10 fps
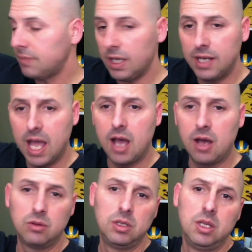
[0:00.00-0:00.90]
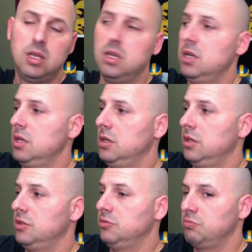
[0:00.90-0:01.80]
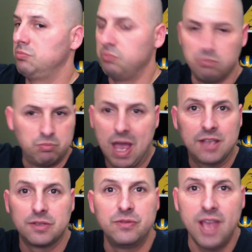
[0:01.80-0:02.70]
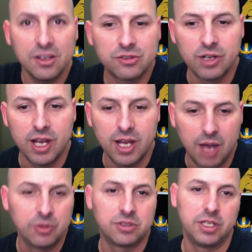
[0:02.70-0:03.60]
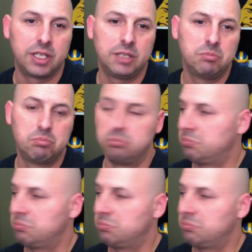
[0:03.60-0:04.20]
Now, as of yesterday, I was thinking